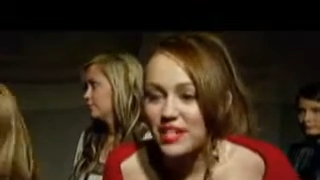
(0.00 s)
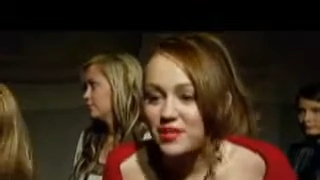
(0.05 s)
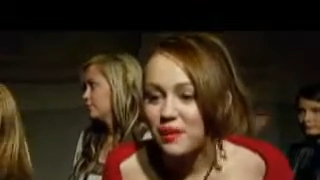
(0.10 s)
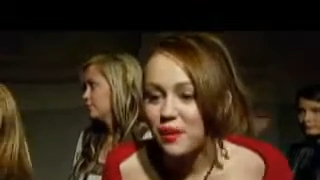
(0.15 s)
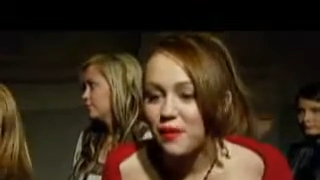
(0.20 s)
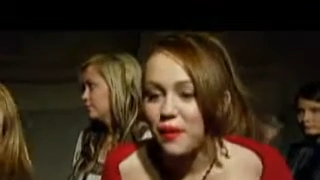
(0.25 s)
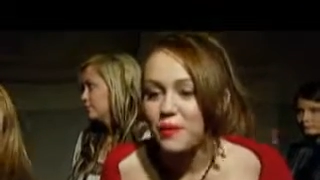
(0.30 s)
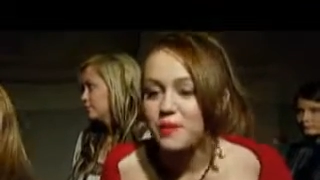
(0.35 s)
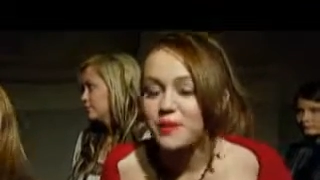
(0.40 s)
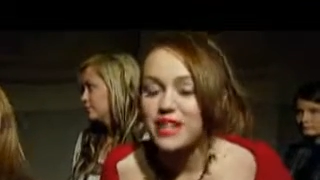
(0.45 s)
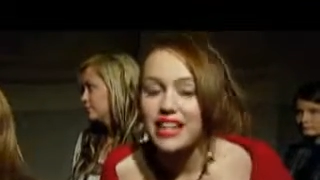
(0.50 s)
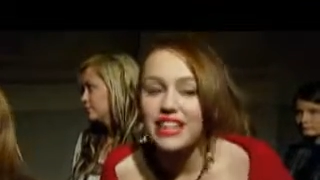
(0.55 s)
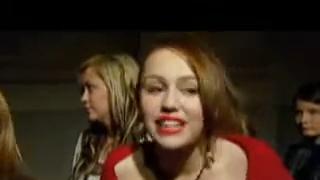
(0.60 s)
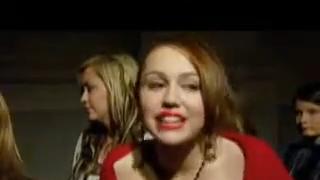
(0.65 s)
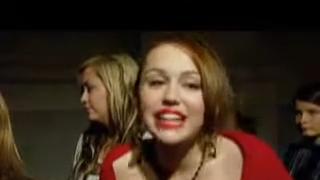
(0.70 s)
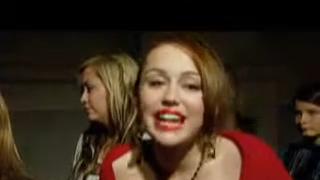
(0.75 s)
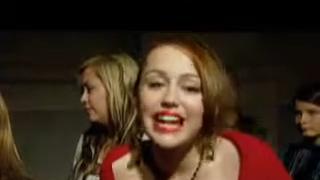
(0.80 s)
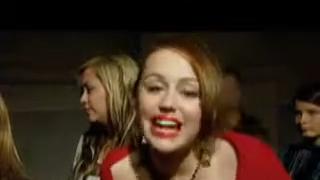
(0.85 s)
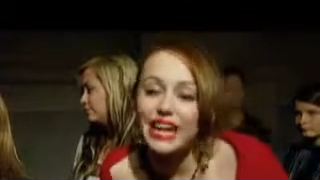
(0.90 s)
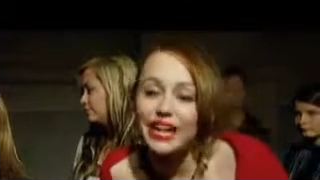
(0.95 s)
So my mom's like,
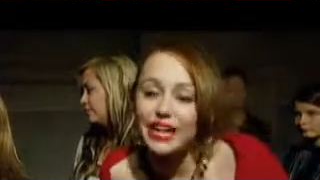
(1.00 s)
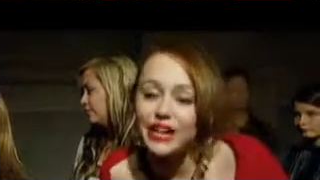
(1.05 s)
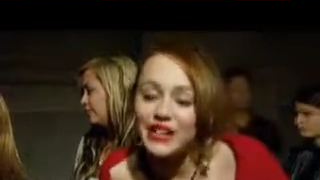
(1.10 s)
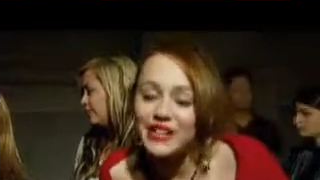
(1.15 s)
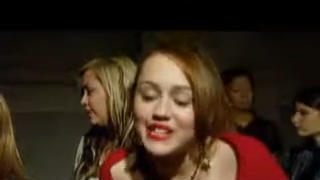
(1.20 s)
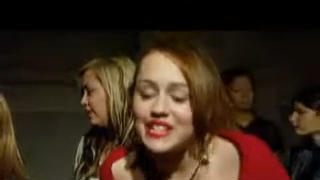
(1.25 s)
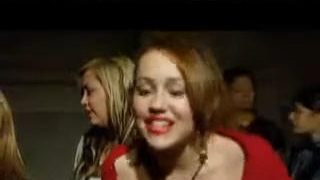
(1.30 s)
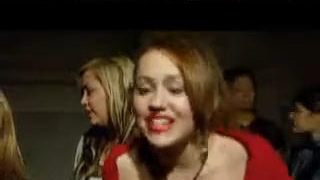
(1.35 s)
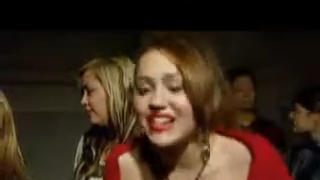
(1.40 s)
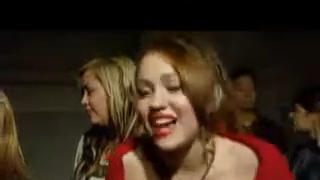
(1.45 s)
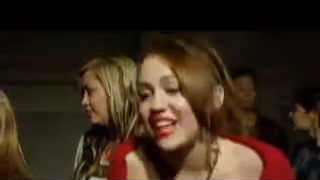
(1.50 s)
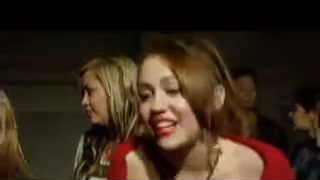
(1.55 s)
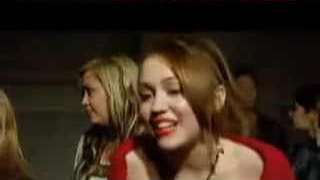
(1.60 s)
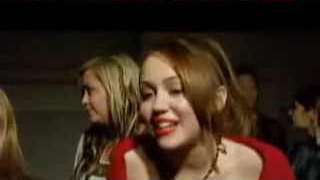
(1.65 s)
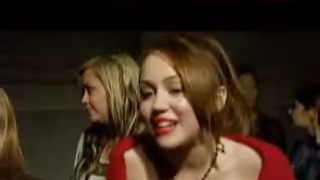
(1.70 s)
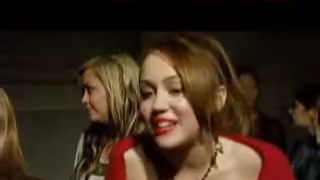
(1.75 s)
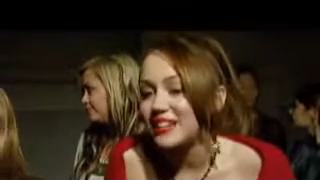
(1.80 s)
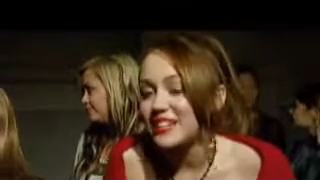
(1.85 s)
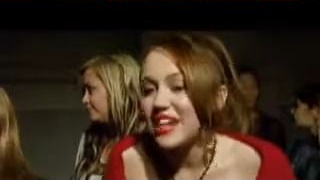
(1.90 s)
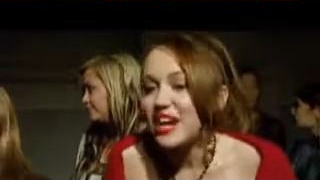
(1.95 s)
layers and
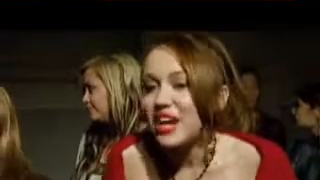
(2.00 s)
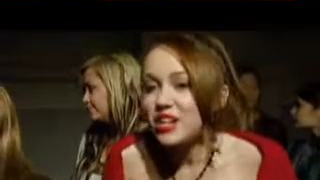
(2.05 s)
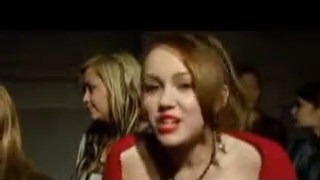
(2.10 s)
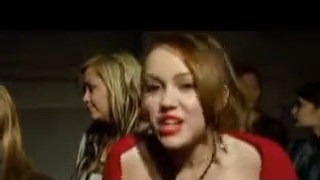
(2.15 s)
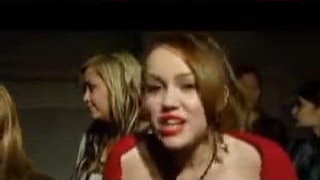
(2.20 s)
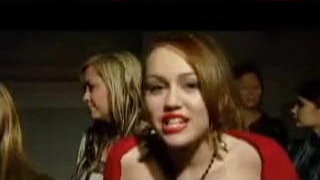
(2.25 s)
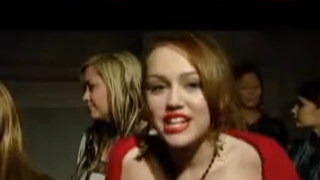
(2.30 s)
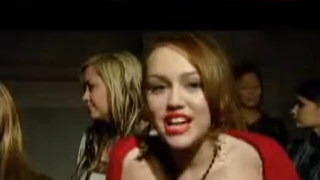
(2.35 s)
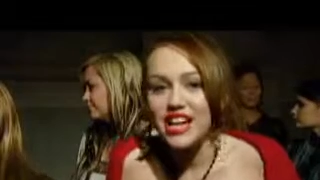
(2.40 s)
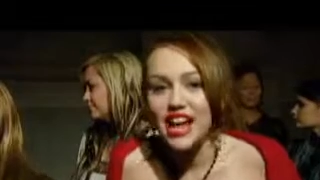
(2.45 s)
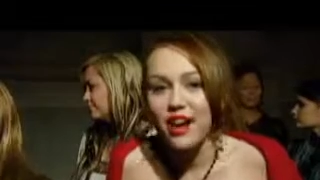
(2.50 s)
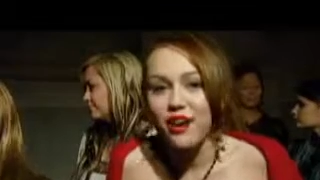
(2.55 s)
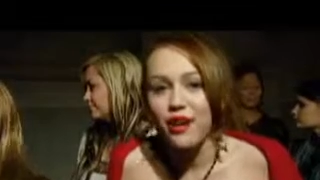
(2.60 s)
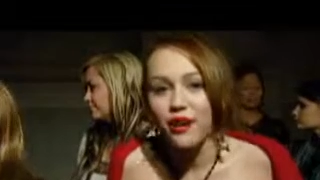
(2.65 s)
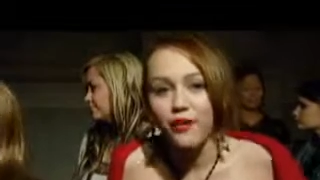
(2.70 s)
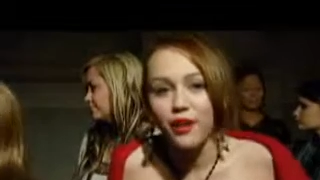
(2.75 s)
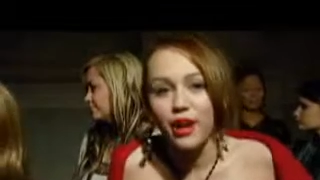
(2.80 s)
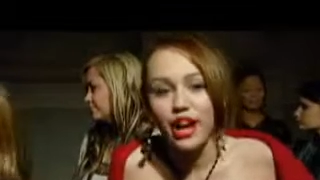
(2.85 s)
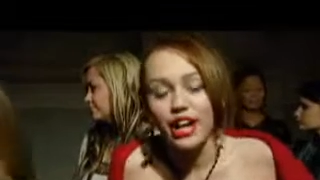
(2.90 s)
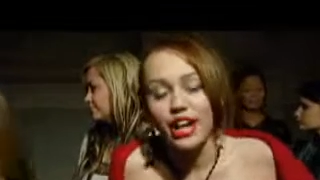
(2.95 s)
colors. So that's kind
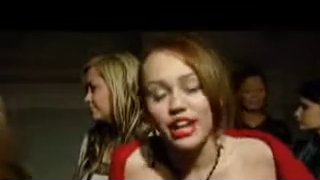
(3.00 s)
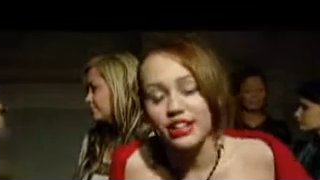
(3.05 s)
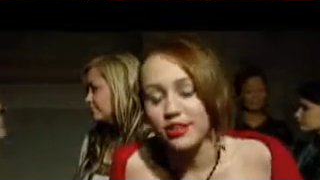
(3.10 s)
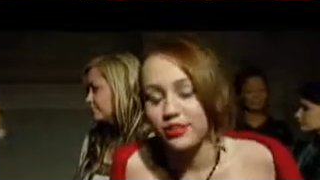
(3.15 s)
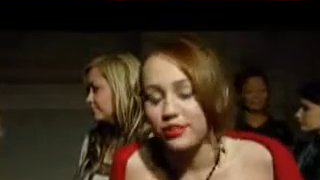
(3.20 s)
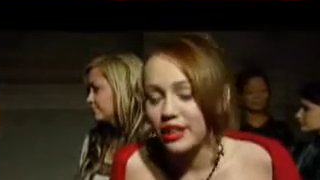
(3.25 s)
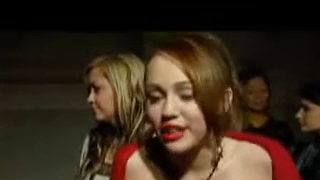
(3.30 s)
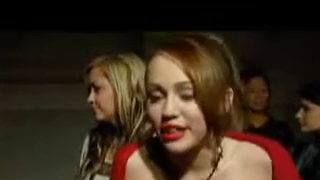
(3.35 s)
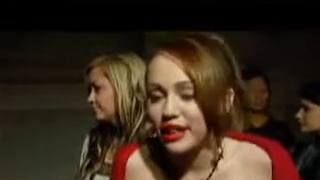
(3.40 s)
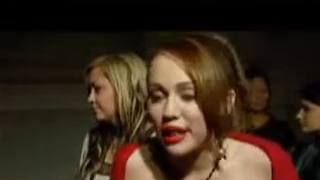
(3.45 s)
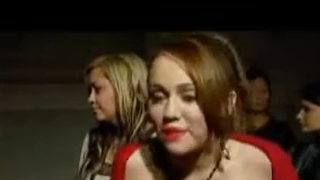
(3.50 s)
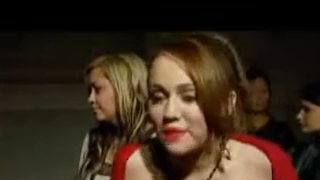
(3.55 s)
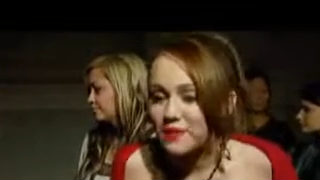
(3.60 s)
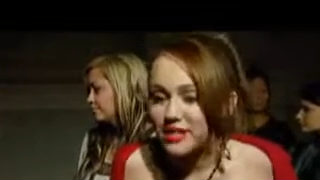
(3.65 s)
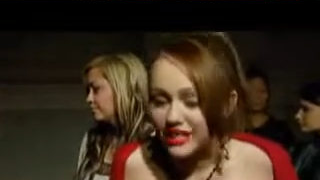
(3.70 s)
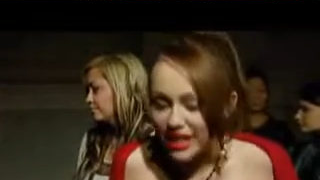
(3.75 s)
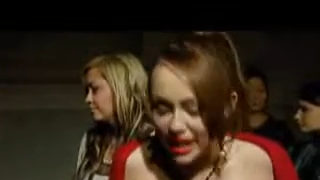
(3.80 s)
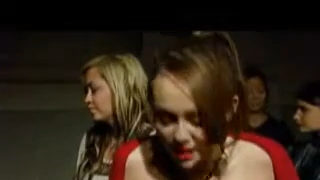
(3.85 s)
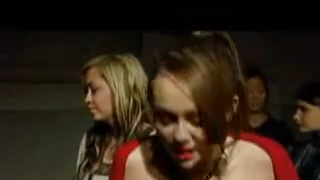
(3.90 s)
of where I got the red lips and